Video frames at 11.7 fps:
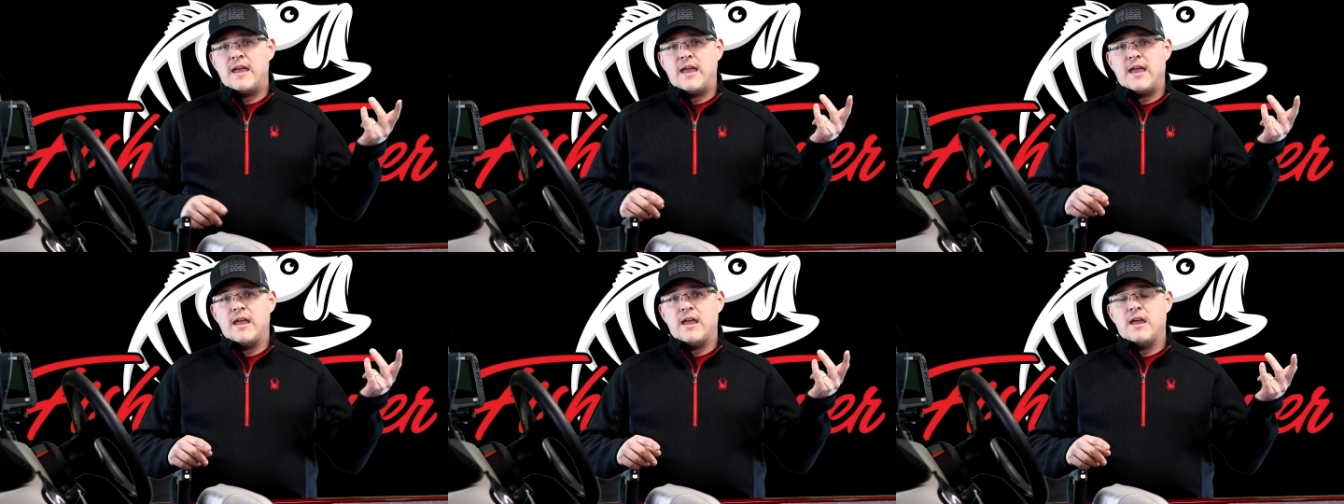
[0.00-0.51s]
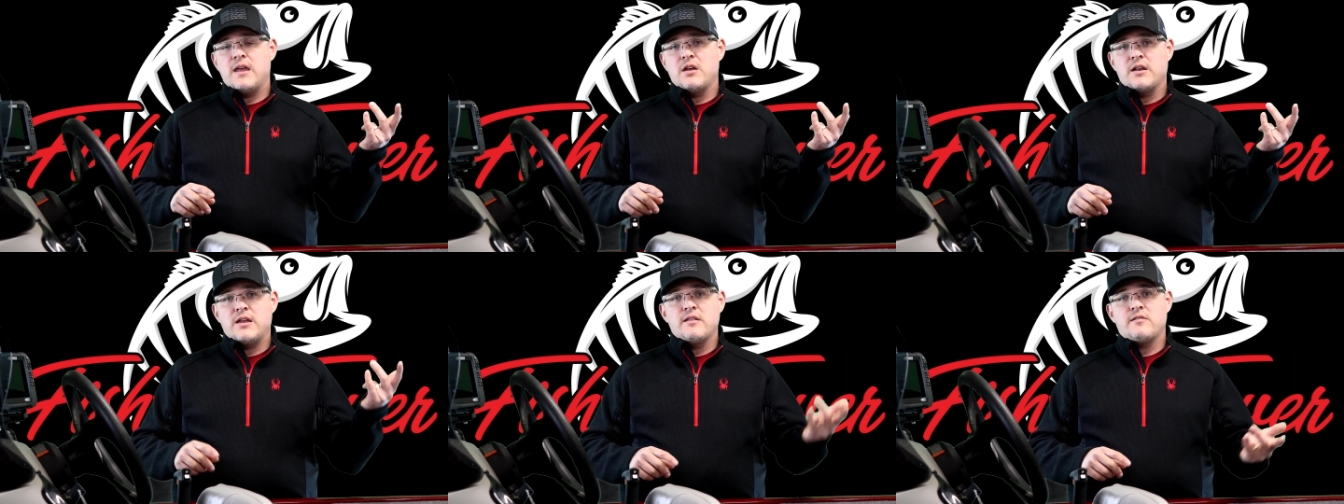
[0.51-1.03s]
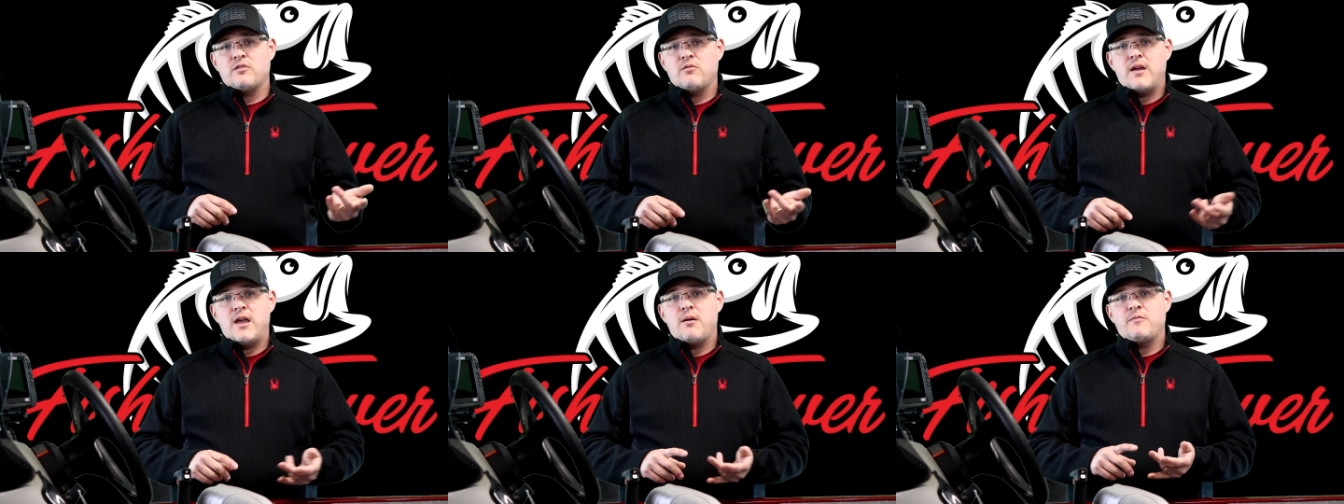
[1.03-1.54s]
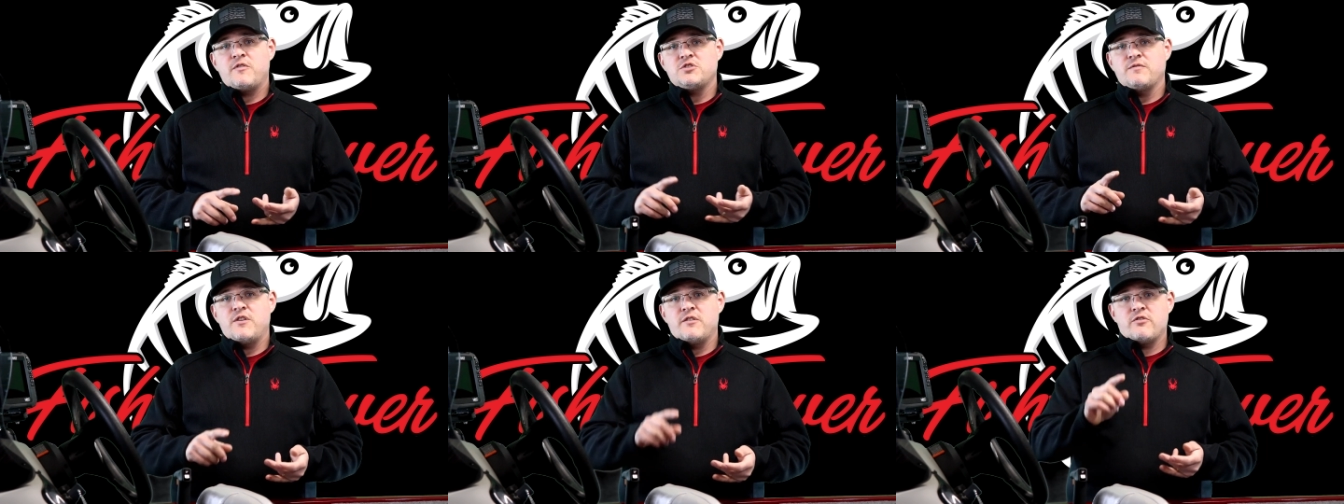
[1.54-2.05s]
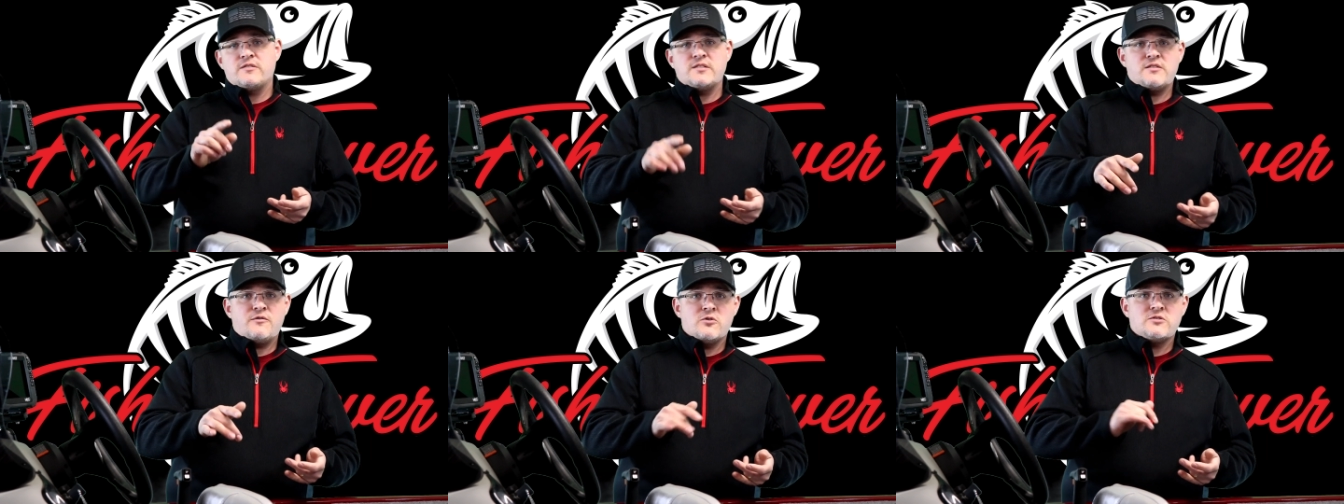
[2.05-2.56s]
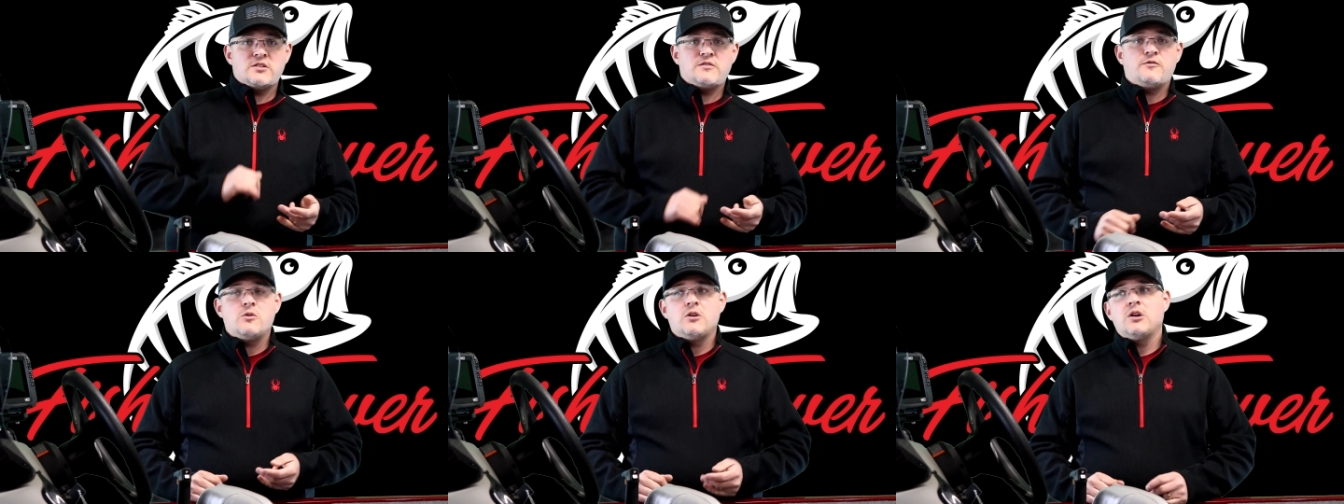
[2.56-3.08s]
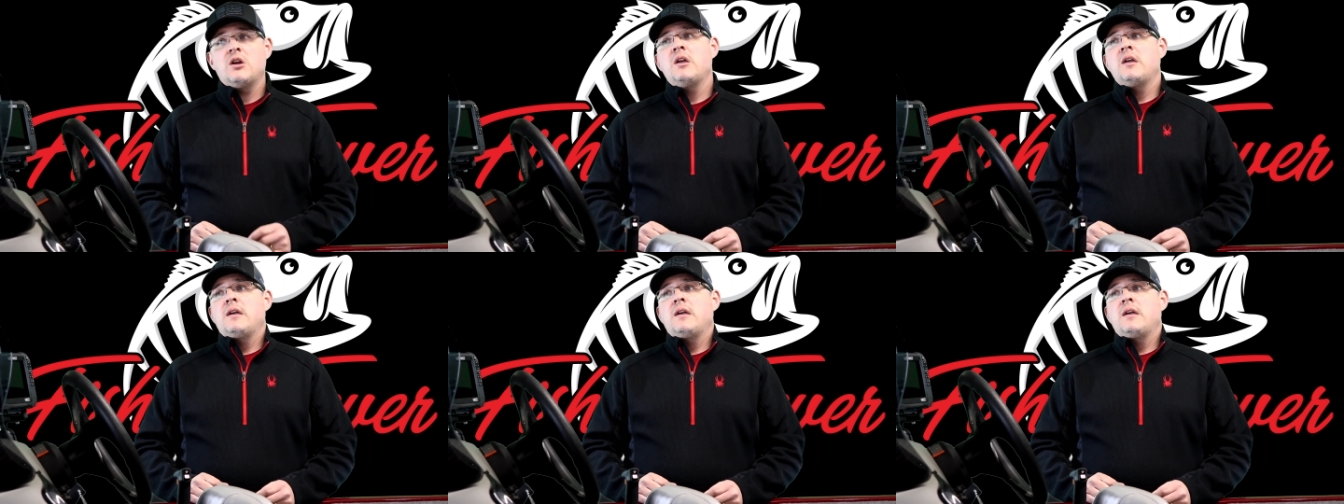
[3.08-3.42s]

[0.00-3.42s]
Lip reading: and on Instagram, Fishing Fever 6464.